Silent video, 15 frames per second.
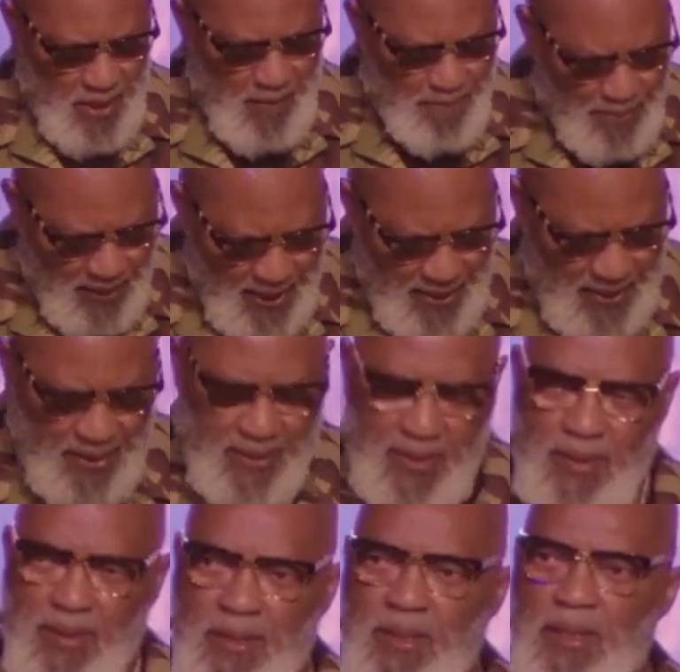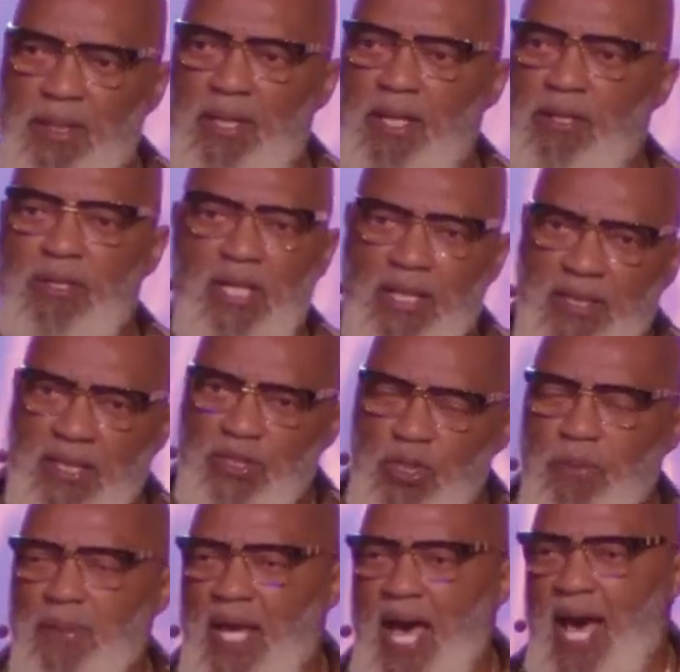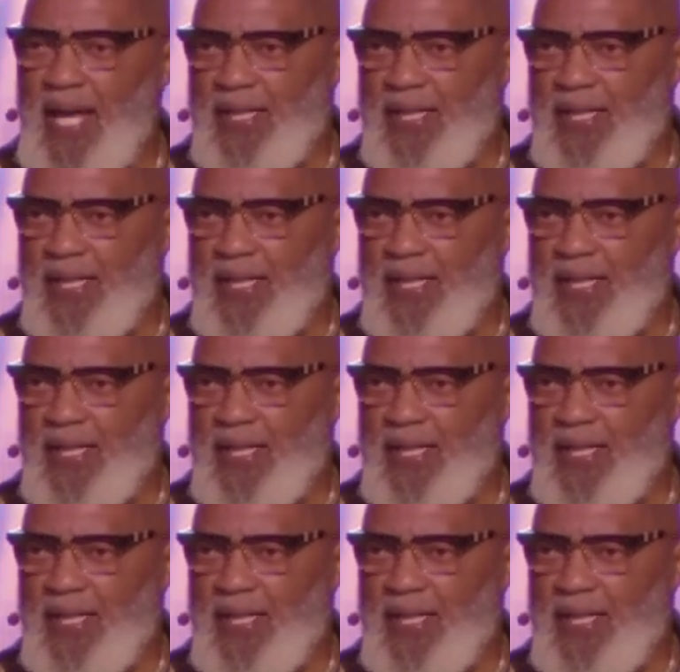completed, nothing to be